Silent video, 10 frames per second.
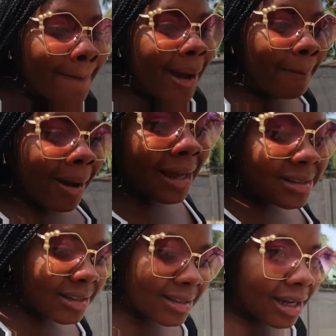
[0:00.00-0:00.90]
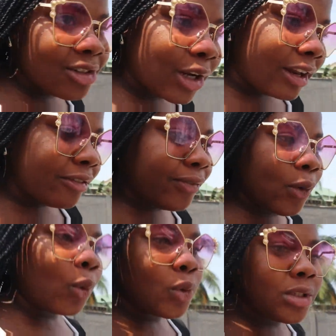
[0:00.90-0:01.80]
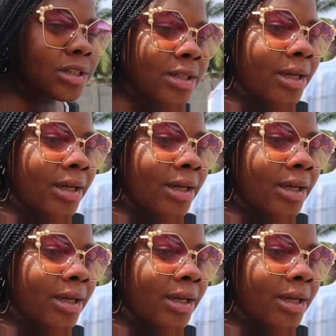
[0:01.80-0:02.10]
My back seat actually folds.